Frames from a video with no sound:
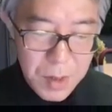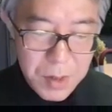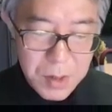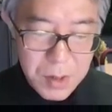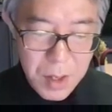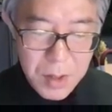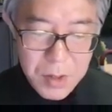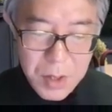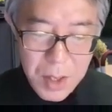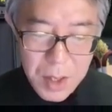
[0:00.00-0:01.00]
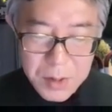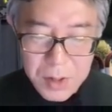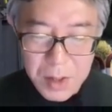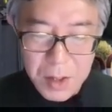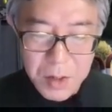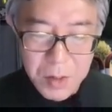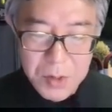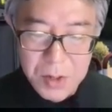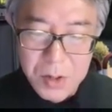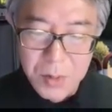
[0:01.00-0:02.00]
This is Hx, and it
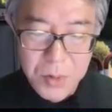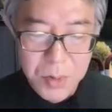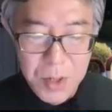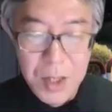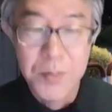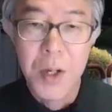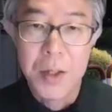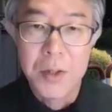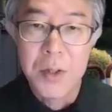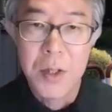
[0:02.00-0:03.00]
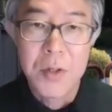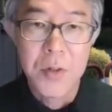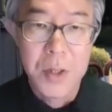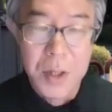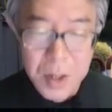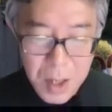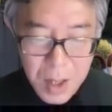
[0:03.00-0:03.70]
consists of three parts, naturally.